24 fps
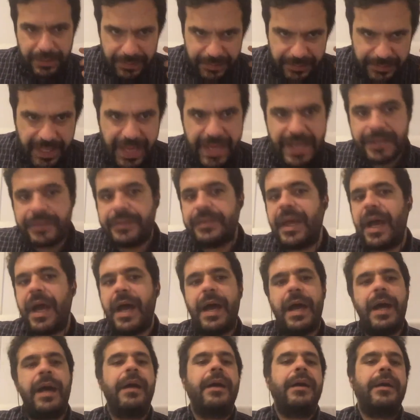
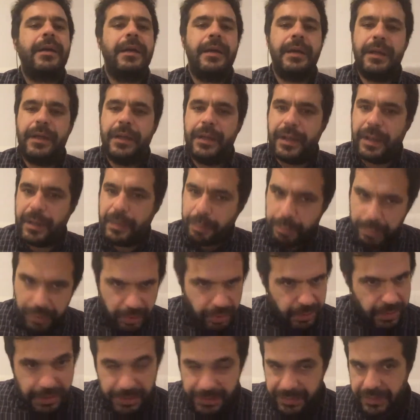data,
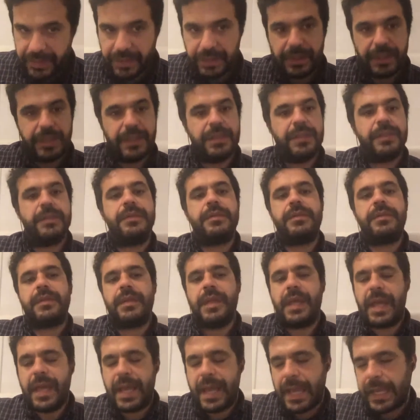
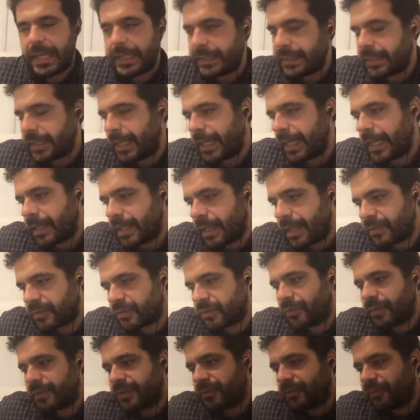policies, and
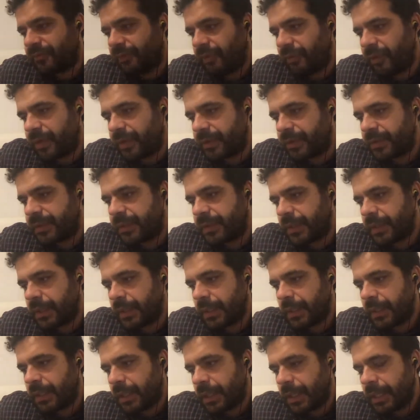so on and so forth,
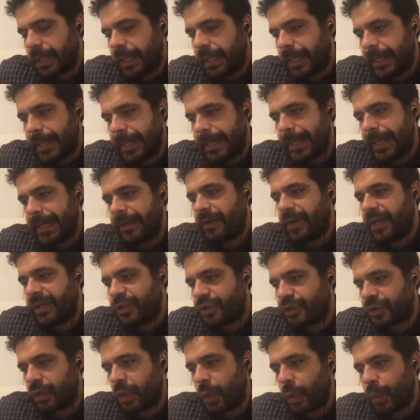and really
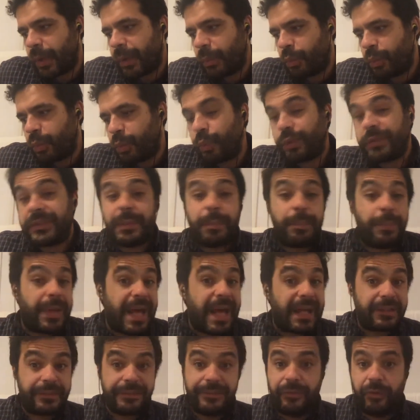showing what the
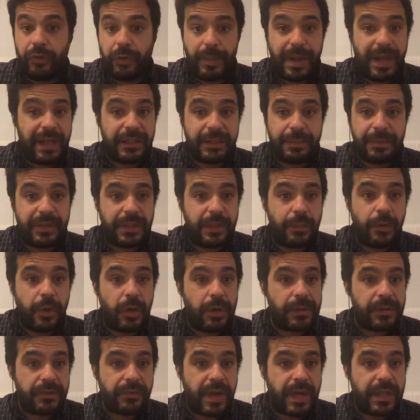platform ultimately
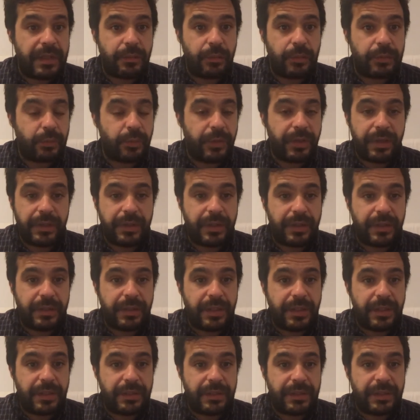was, right? What were
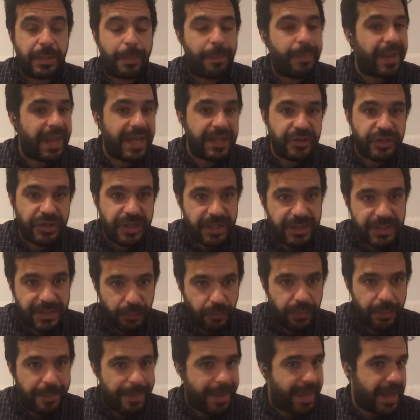the pledges
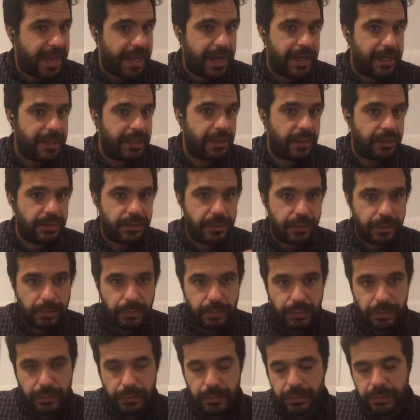that were made
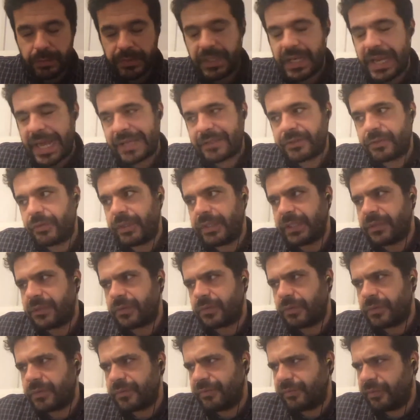to the electorate and
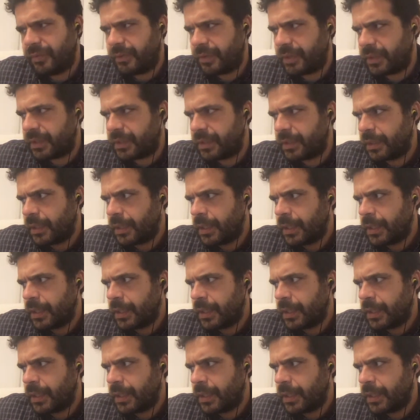so on and so forth.